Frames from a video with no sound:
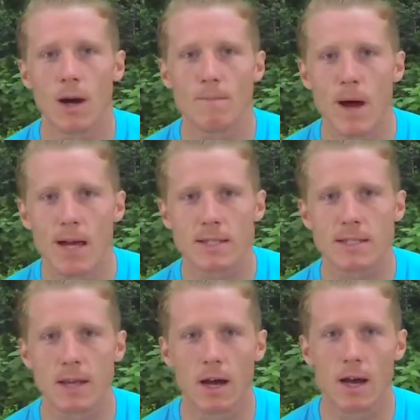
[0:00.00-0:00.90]
I'm
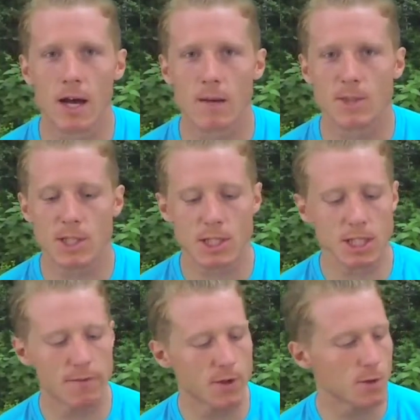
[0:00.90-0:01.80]
Max. I'm just going
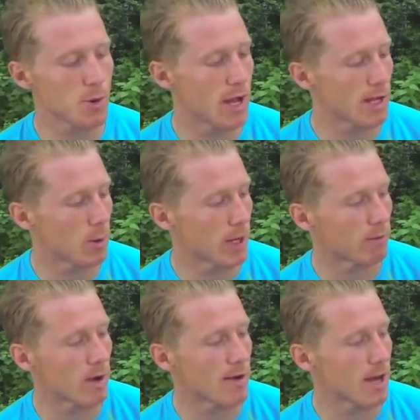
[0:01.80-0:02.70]
to give you a quick
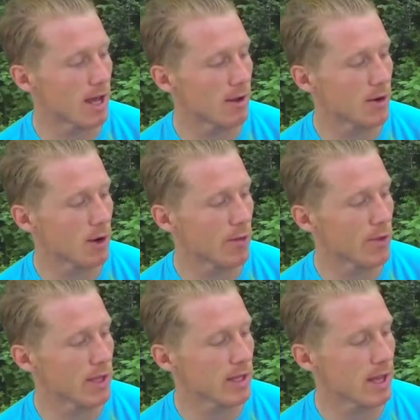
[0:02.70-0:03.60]
rundown on
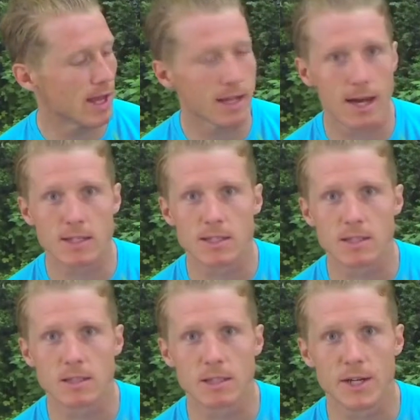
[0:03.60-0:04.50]
the Helly
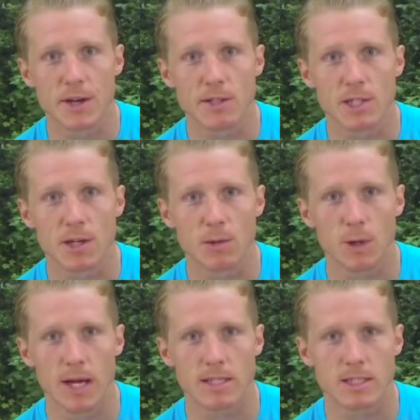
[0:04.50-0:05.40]
Hansen Kenosha
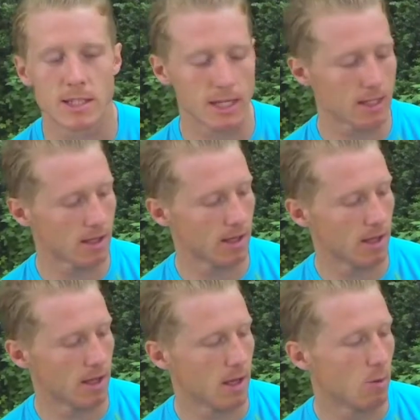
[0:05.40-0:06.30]
HT,
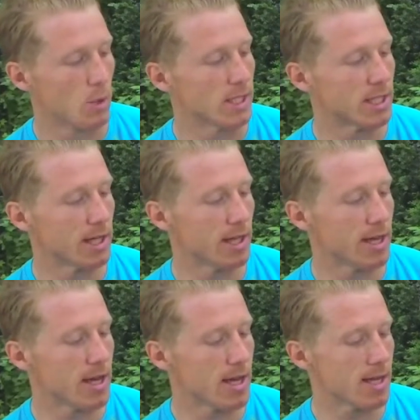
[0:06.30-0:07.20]
which
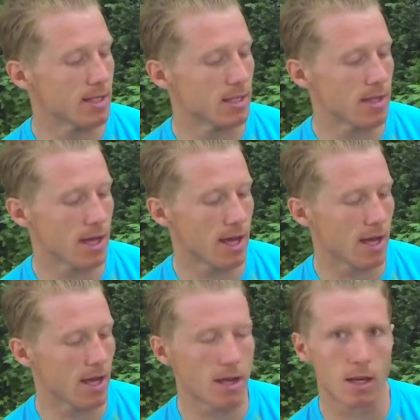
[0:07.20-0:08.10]
is
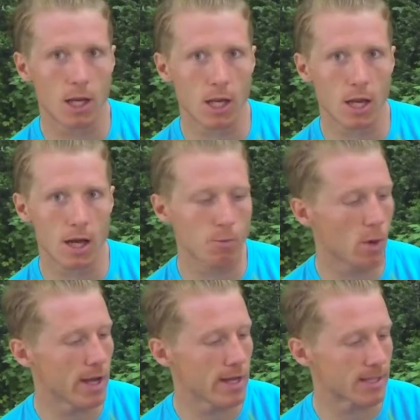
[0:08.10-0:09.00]
their
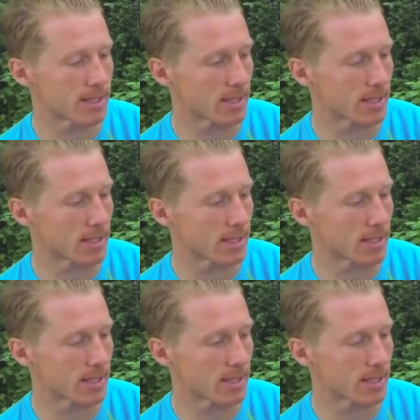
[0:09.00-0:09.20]
lightweight,